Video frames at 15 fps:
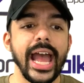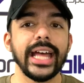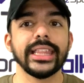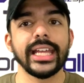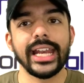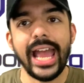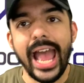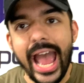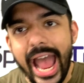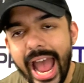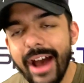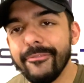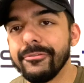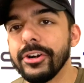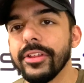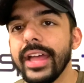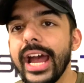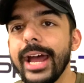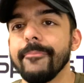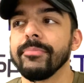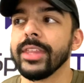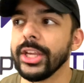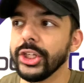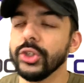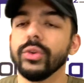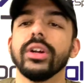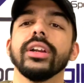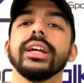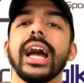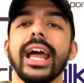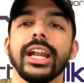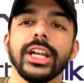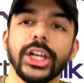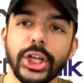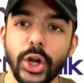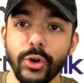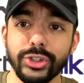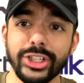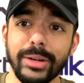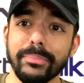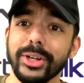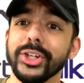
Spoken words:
And then after that, you could kind of negotiate.